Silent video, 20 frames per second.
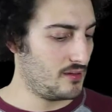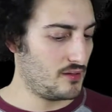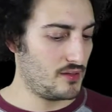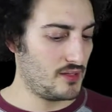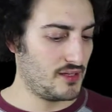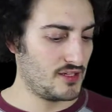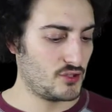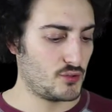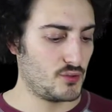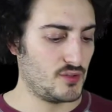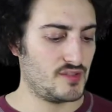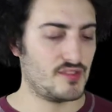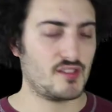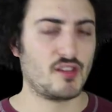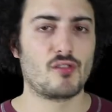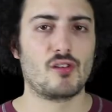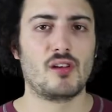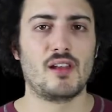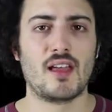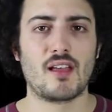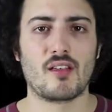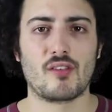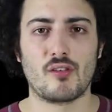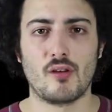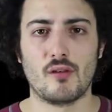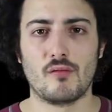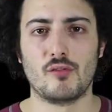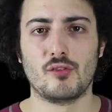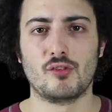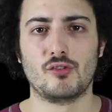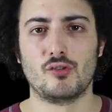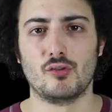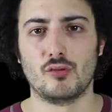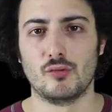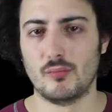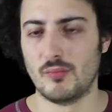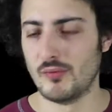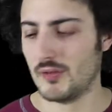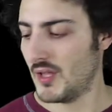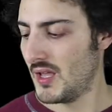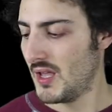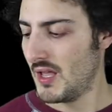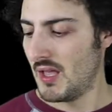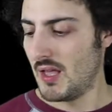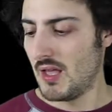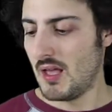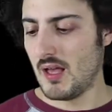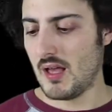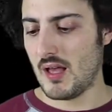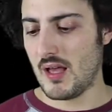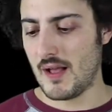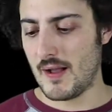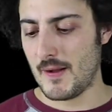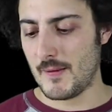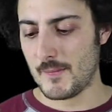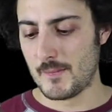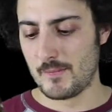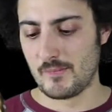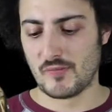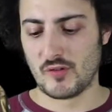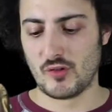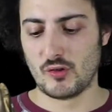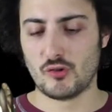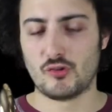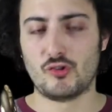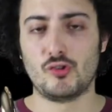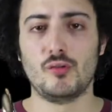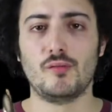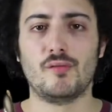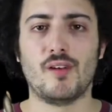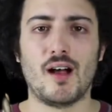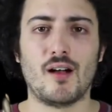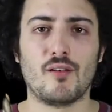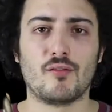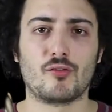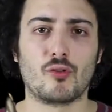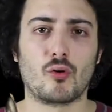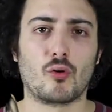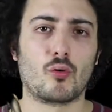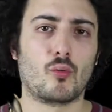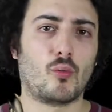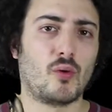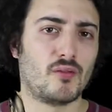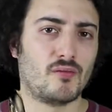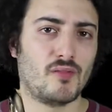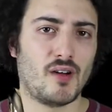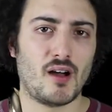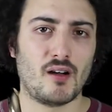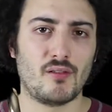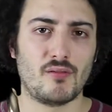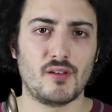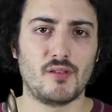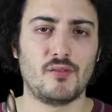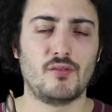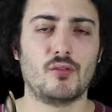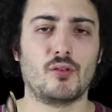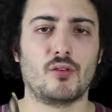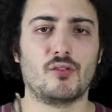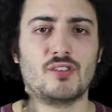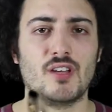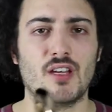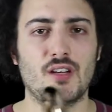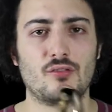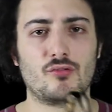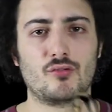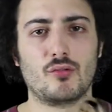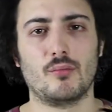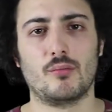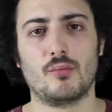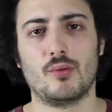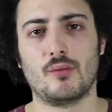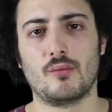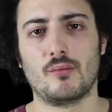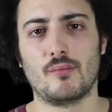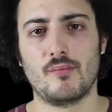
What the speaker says: increasing the length of the tube, your 2 valves or 1 valve if you're on tenor trombone.